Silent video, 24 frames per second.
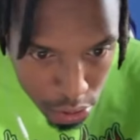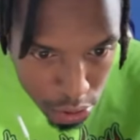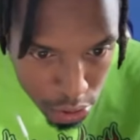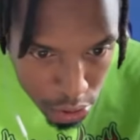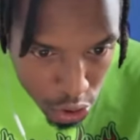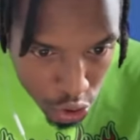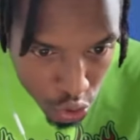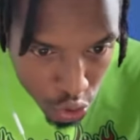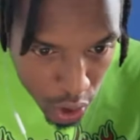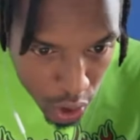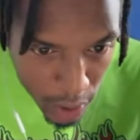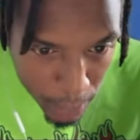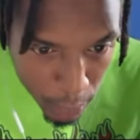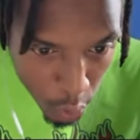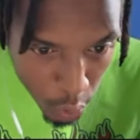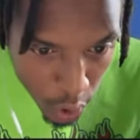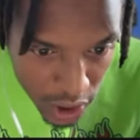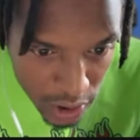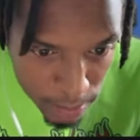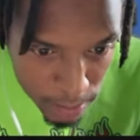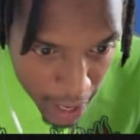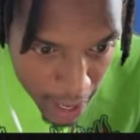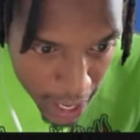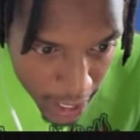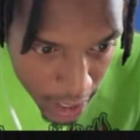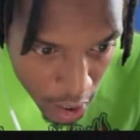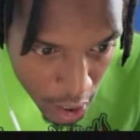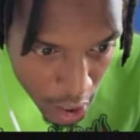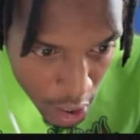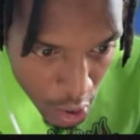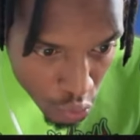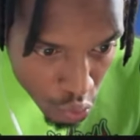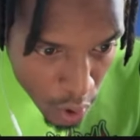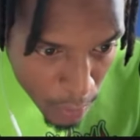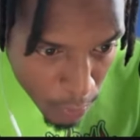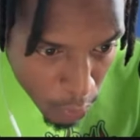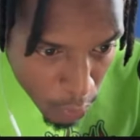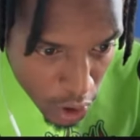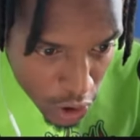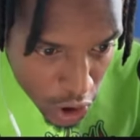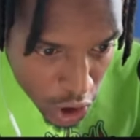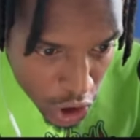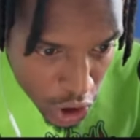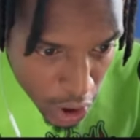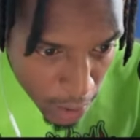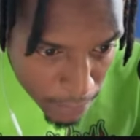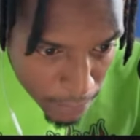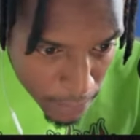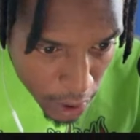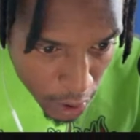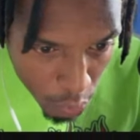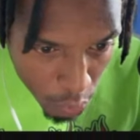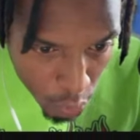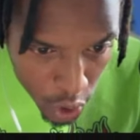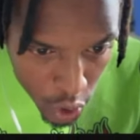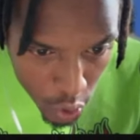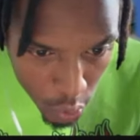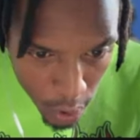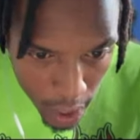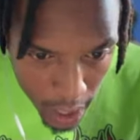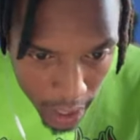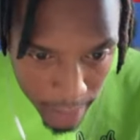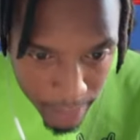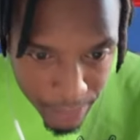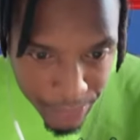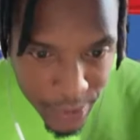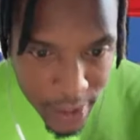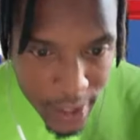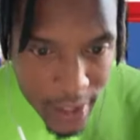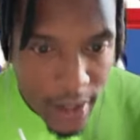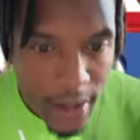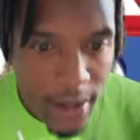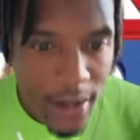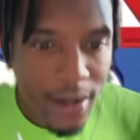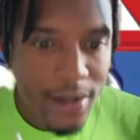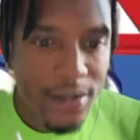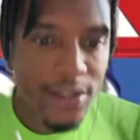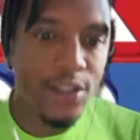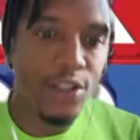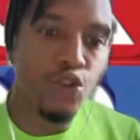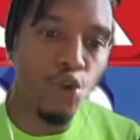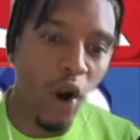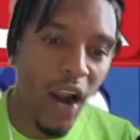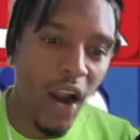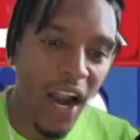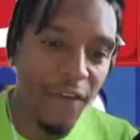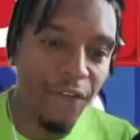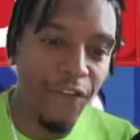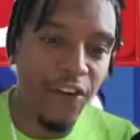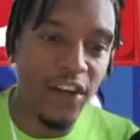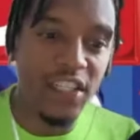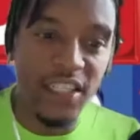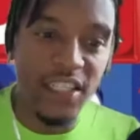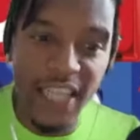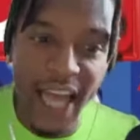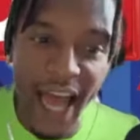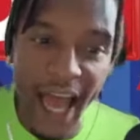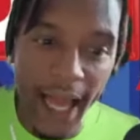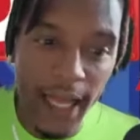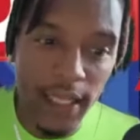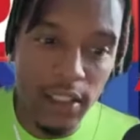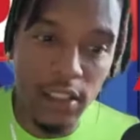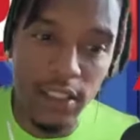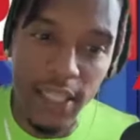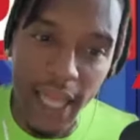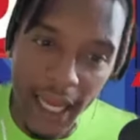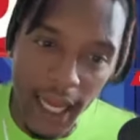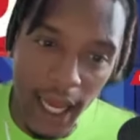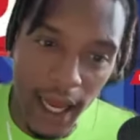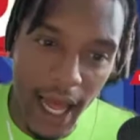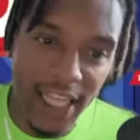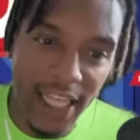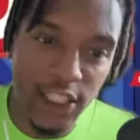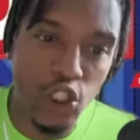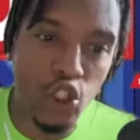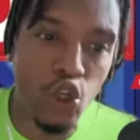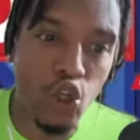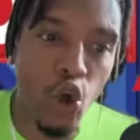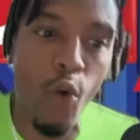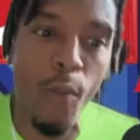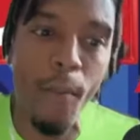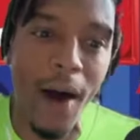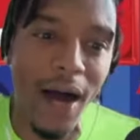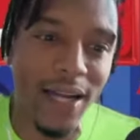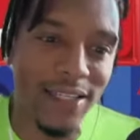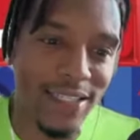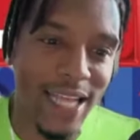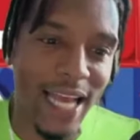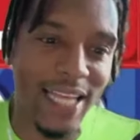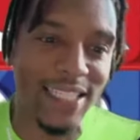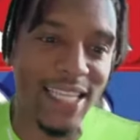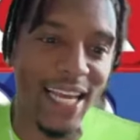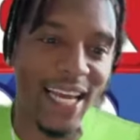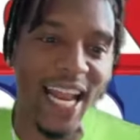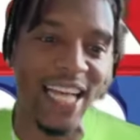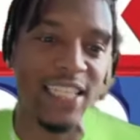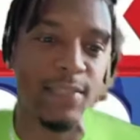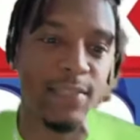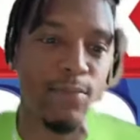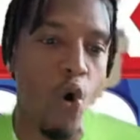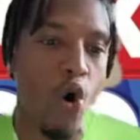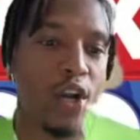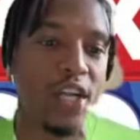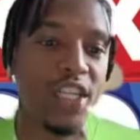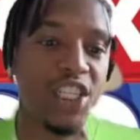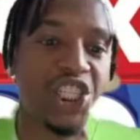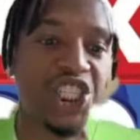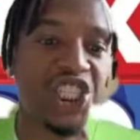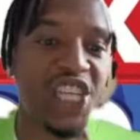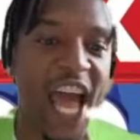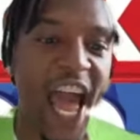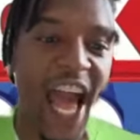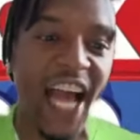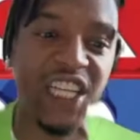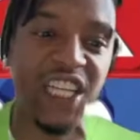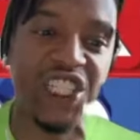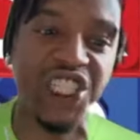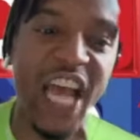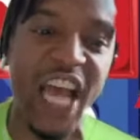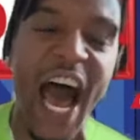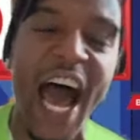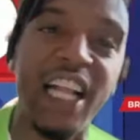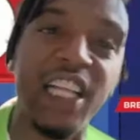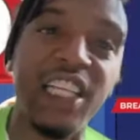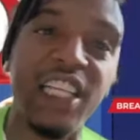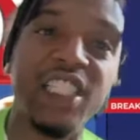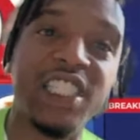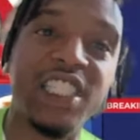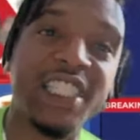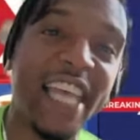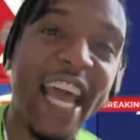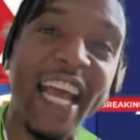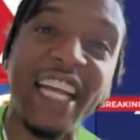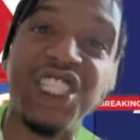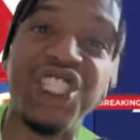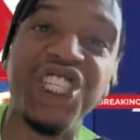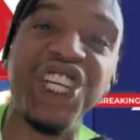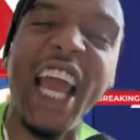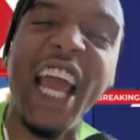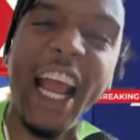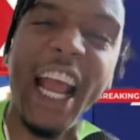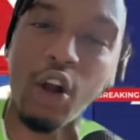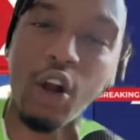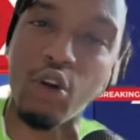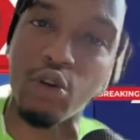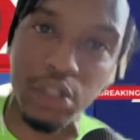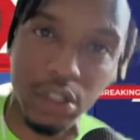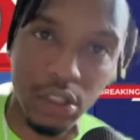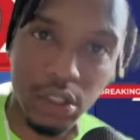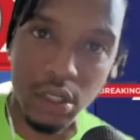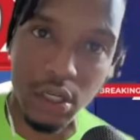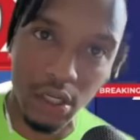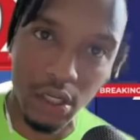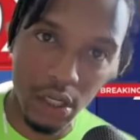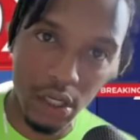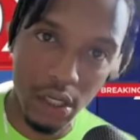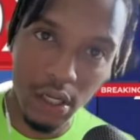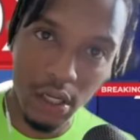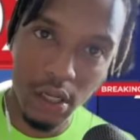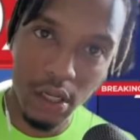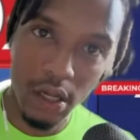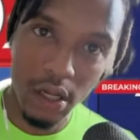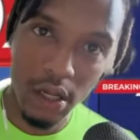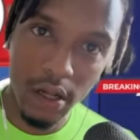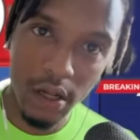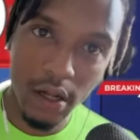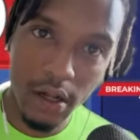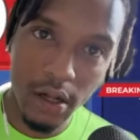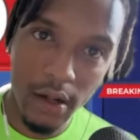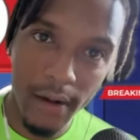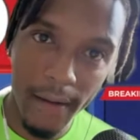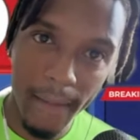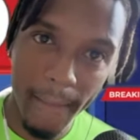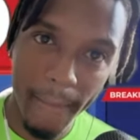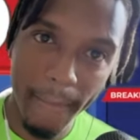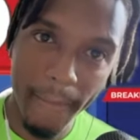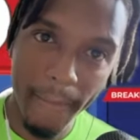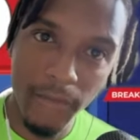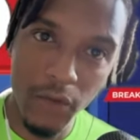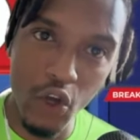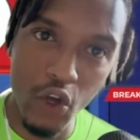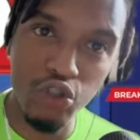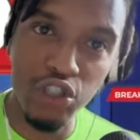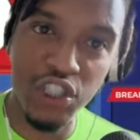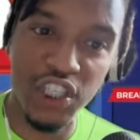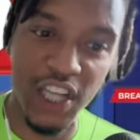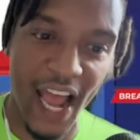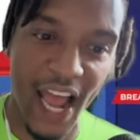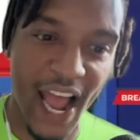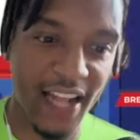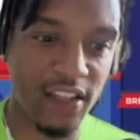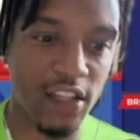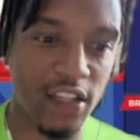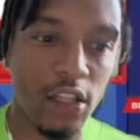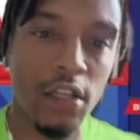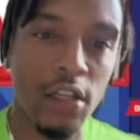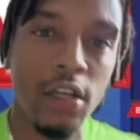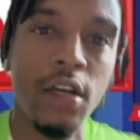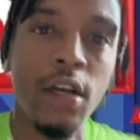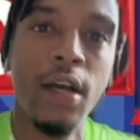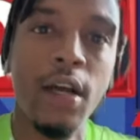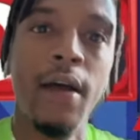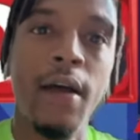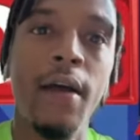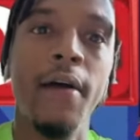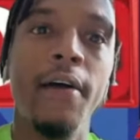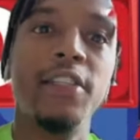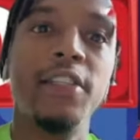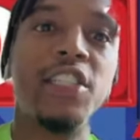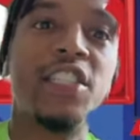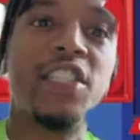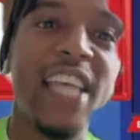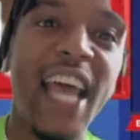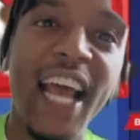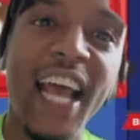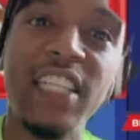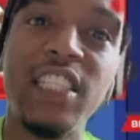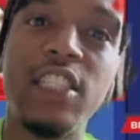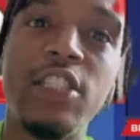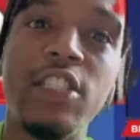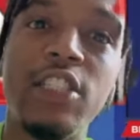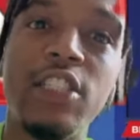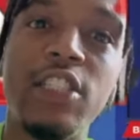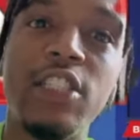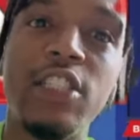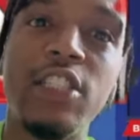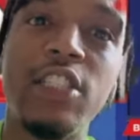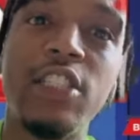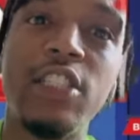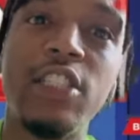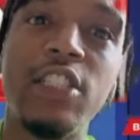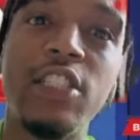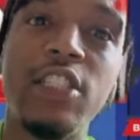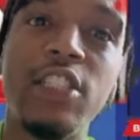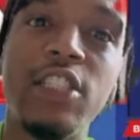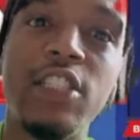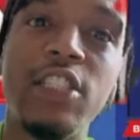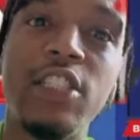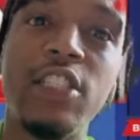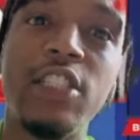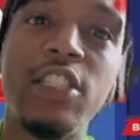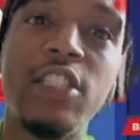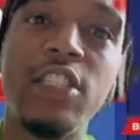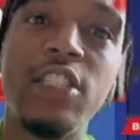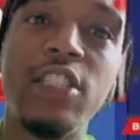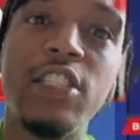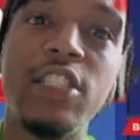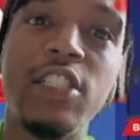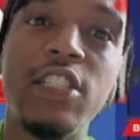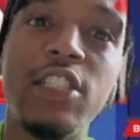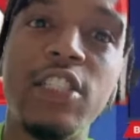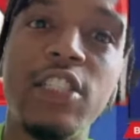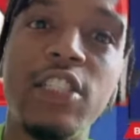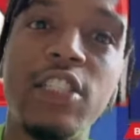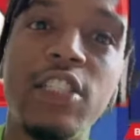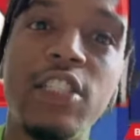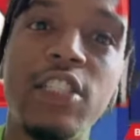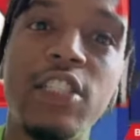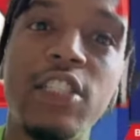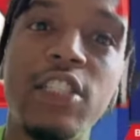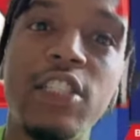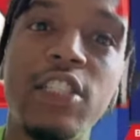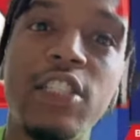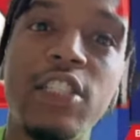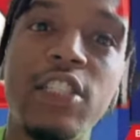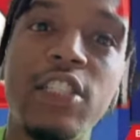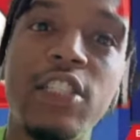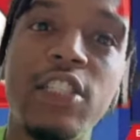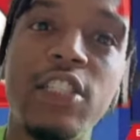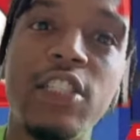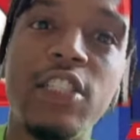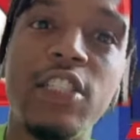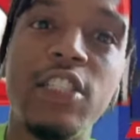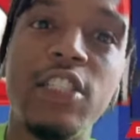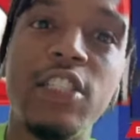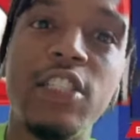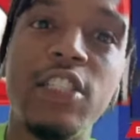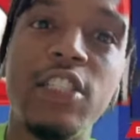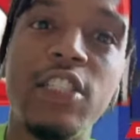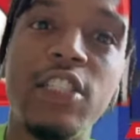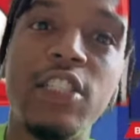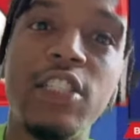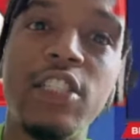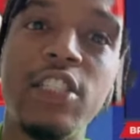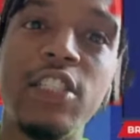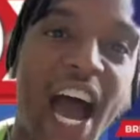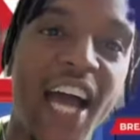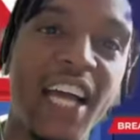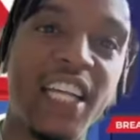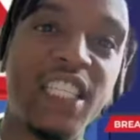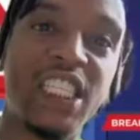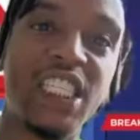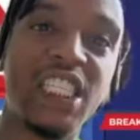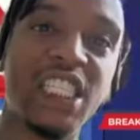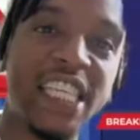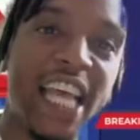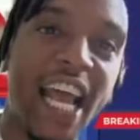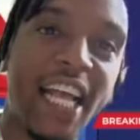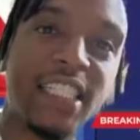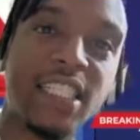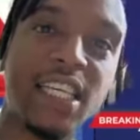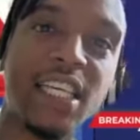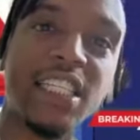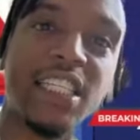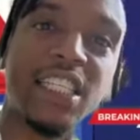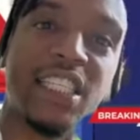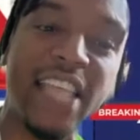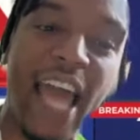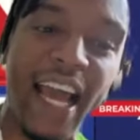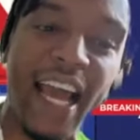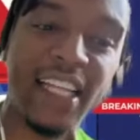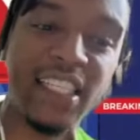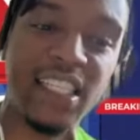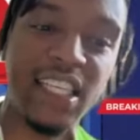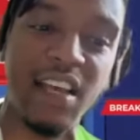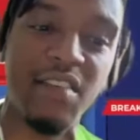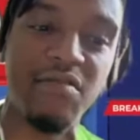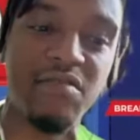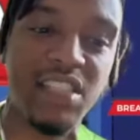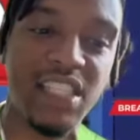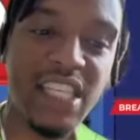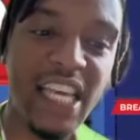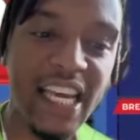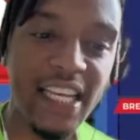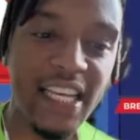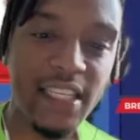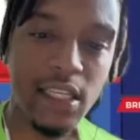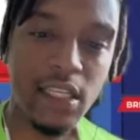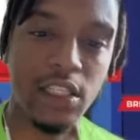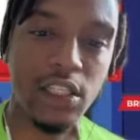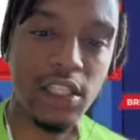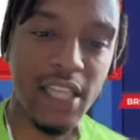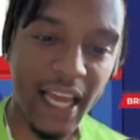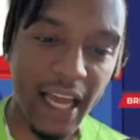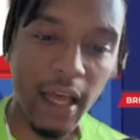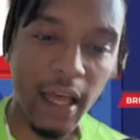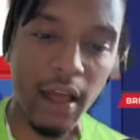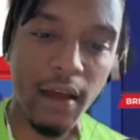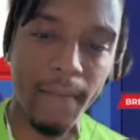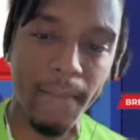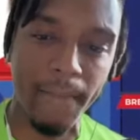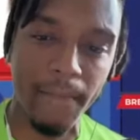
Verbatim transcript: Three pointers made. Three pointers attempted. Where you at? Three for six. Nigga, that's too much. That's, nigga, that's more than Shaq shot in six years. You shot six three pointers. That's more three pointers than Shaq shot in six consecutive seasons, nigga.